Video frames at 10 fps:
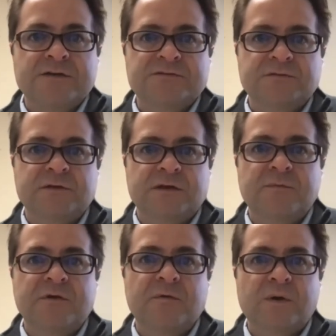so they can
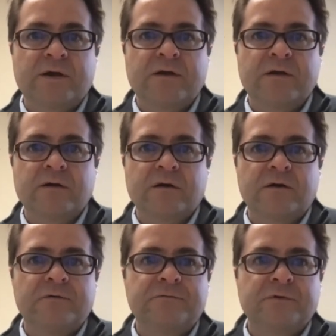be aware
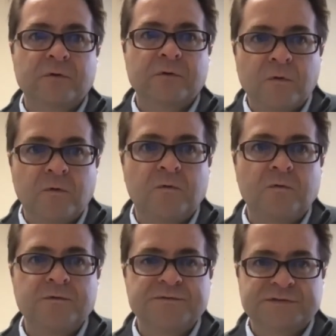of your
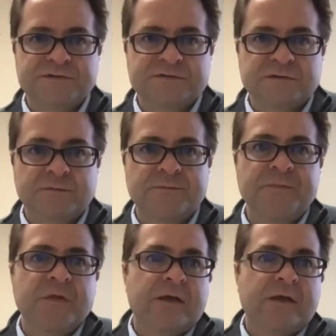whole system